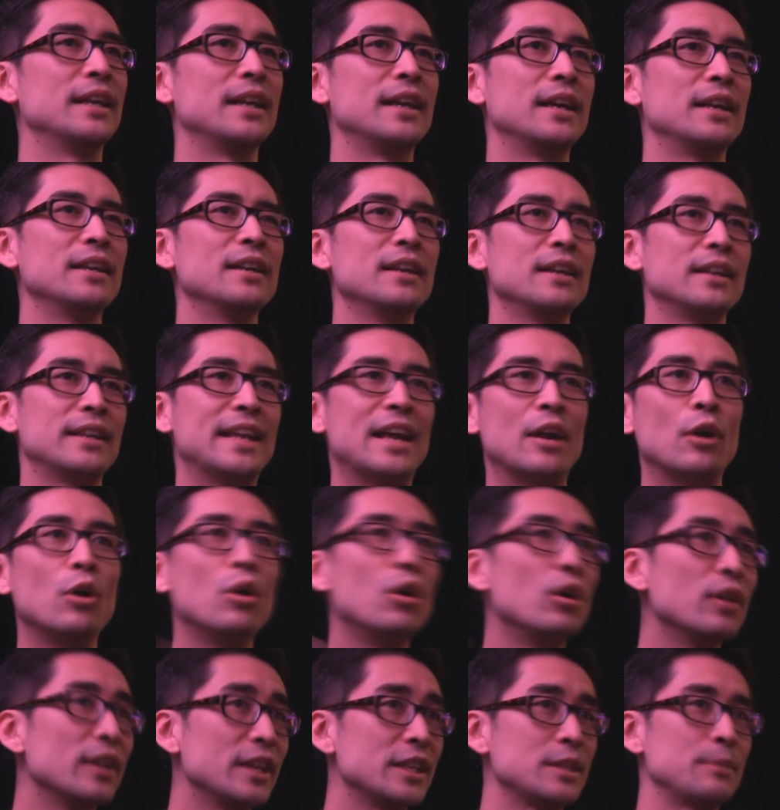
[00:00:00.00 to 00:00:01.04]
and that
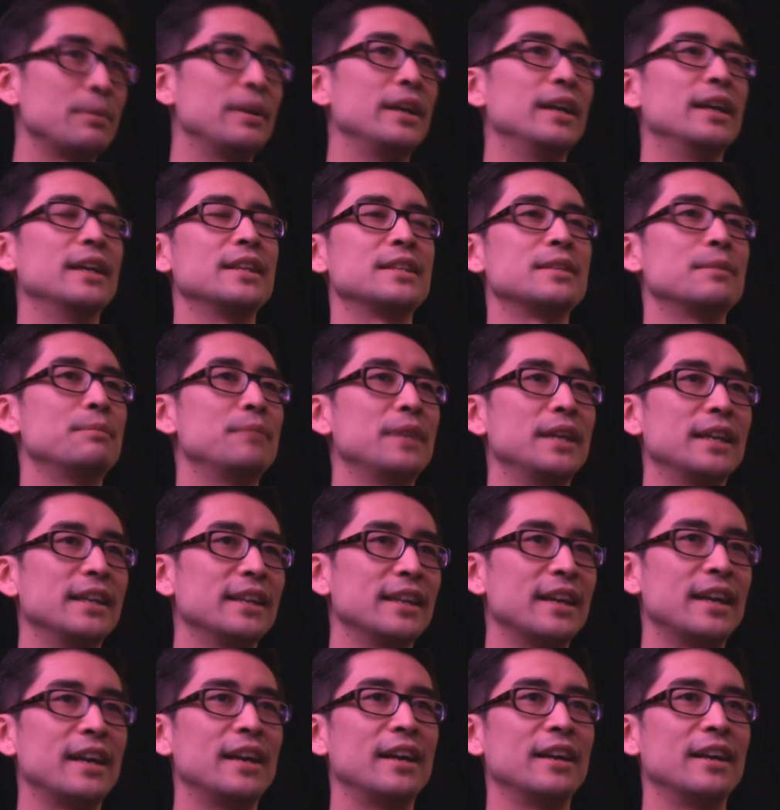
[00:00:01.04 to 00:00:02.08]
whole experience of being